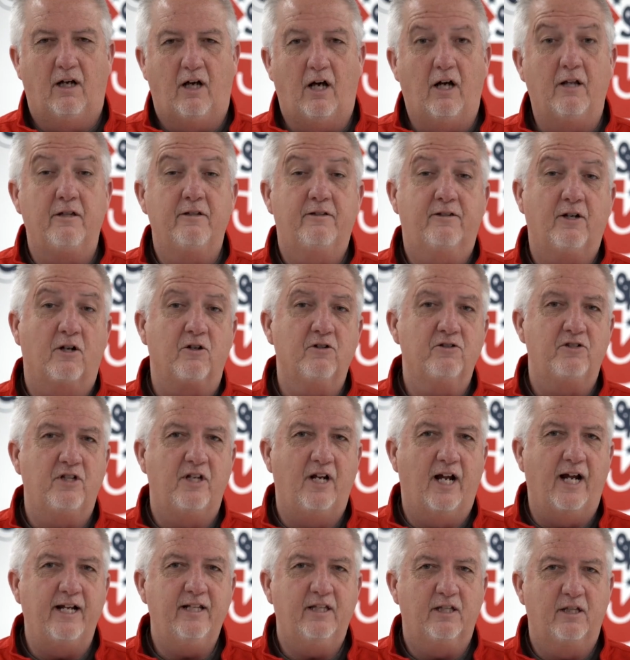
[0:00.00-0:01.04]
On Thursday
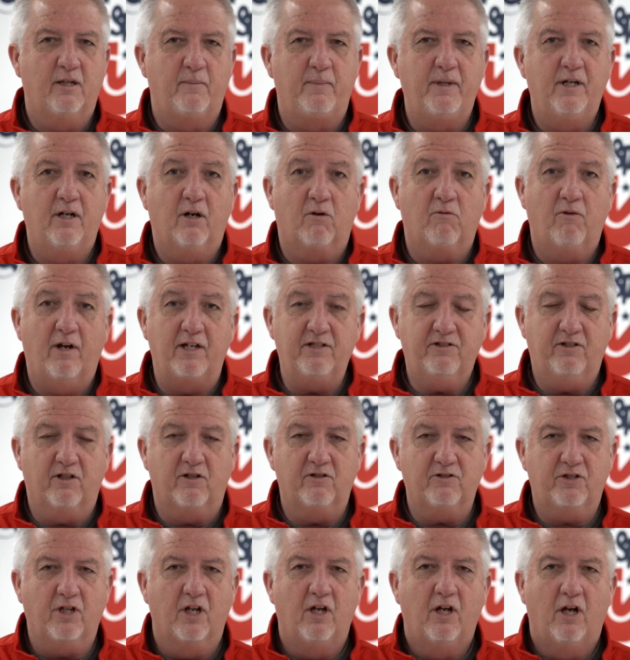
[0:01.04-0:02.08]
night, the BNL
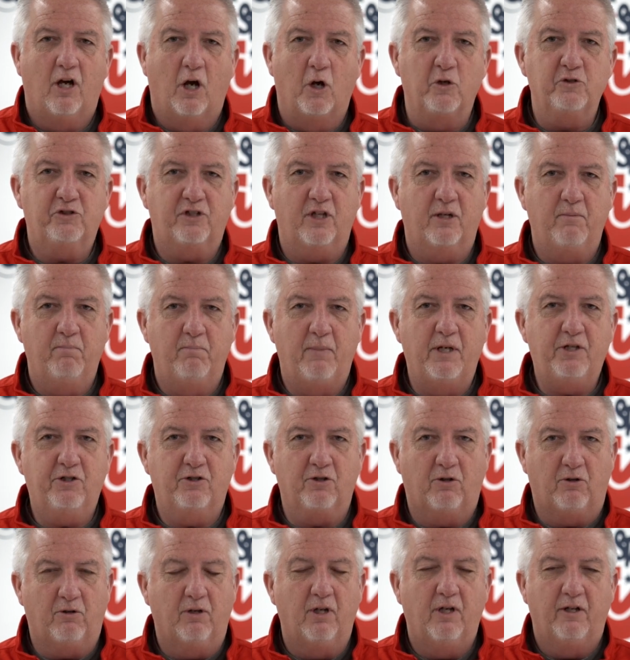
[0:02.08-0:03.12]
Wrestlers hosted
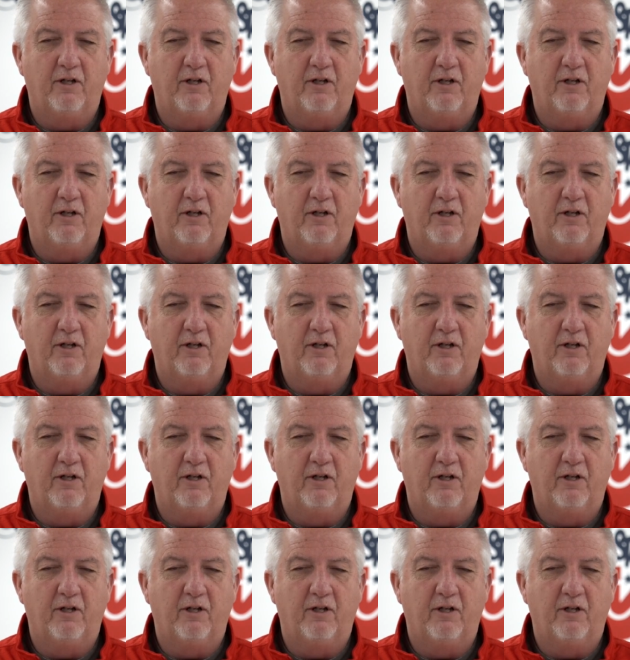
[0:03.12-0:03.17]
Mitchell,